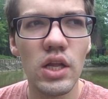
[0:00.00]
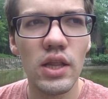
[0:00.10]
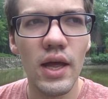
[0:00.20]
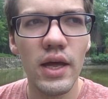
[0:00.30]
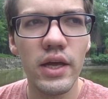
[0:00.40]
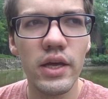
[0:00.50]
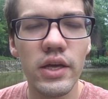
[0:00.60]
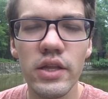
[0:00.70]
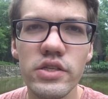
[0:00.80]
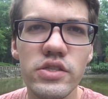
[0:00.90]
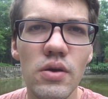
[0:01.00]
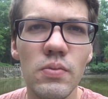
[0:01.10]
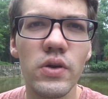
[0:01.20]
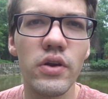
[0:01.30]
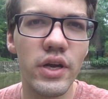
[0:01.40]
Like in the
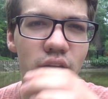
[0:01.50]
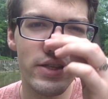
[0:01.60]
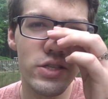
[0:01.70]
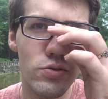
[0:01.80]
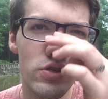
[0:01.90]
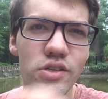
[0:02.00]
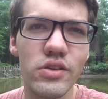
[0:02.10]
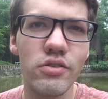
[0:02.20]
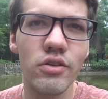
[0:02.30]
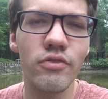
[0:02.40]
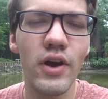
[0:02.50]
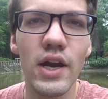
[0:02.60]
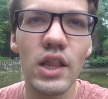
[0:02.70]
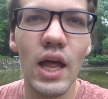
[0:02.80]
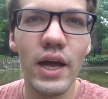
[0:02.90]
summer it's usually
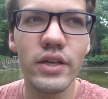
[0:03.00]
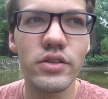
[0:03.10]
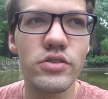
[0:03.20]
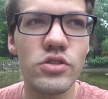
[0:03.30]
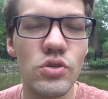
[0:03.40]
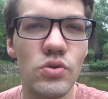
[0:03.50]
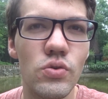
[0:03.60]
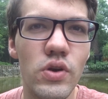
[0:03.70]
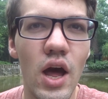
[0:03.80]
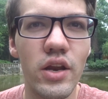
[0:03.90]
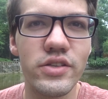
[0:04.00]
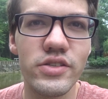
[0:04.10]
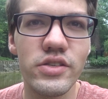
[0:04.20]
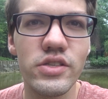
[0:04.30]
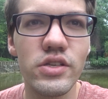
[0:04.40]
very light to
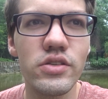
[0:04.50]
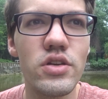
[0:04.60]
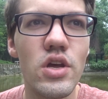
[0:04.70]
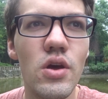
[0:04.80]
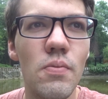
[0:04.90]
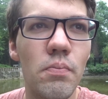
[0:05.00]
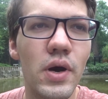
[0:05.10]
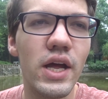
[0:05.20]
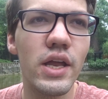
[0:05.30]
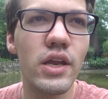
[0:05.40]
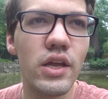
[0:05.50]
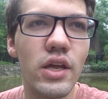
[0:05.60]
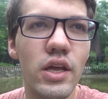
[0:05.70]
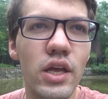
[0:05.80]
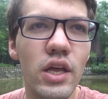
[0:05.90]
non-existent, but
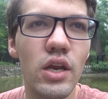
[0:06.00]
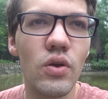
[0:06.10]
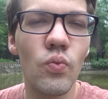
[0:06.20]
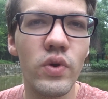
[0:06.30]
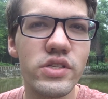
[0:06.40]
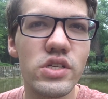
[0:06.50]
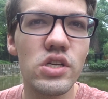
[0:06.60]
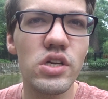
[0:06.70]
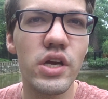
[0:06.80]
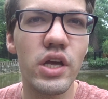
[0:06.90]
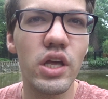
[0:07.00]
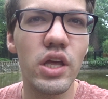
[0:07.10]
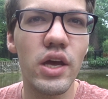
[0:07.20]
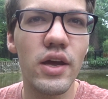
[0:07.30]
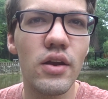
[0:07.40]
in winter it can
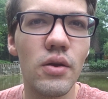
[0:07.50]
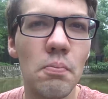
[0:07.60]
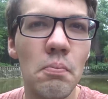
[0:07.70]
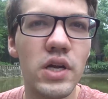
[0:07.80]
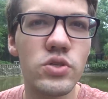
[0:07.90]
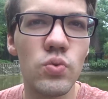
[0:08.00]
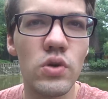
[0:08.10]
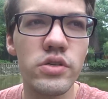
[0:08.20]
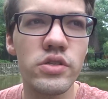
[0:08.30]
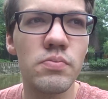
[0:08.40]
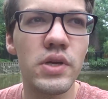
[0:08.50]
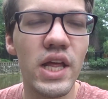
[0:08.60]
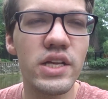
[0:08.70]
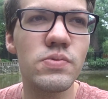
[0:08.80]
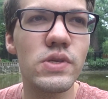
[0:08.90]
get much worse, but
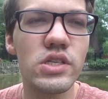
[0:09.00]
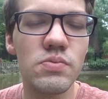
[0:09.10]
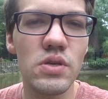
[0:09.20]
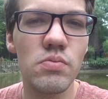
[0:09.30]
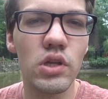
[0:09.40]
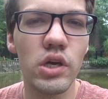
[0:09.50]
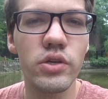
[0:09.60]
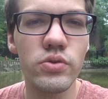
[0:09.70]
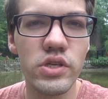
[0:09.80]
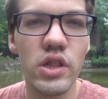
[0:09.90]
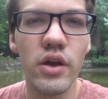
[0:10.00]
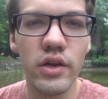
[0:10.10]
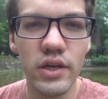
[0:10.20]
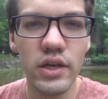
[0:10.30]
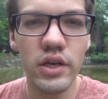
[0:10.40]
that's because people are using their
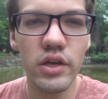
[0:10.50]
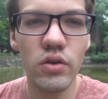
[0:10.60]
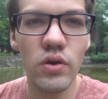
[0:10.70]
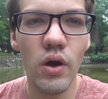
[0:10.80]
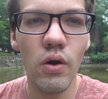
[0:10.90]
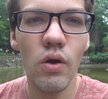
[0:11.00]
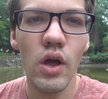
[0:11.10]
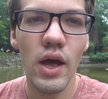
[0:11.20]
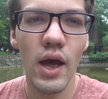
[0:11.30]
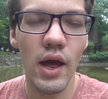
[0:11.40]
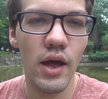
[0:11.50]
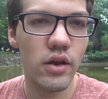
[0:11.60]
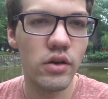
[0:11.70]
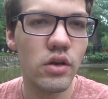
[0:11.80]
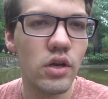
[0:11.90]
heating, you know,
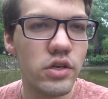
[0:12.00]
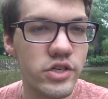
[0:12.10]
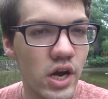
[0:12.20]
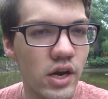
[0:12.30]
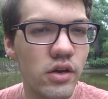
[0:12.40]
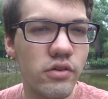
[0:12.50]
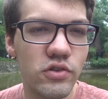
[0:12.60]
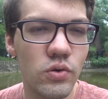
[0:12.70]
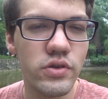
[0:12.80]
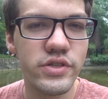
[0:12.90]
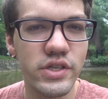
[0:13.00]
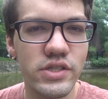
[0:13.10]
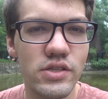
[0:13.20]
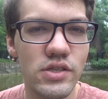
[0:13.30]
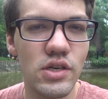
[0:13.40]
and China of course
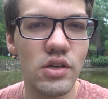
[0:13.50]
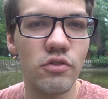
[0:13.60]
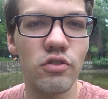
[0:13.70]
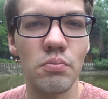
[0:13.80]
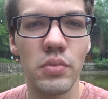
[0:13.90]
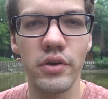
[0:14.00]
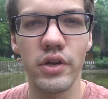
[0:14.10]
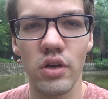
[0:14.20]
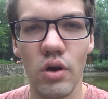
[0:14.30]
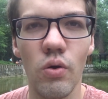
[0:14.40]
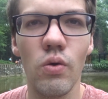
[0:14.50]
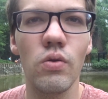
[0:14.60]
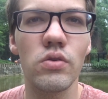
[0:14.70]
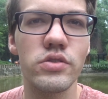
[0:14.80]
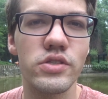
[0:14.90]
gets its heating from burning
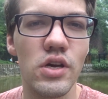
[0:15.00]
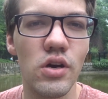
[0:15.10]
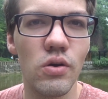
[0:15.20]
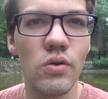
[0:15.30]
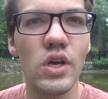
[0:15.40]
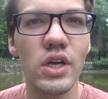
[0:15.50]
coal, so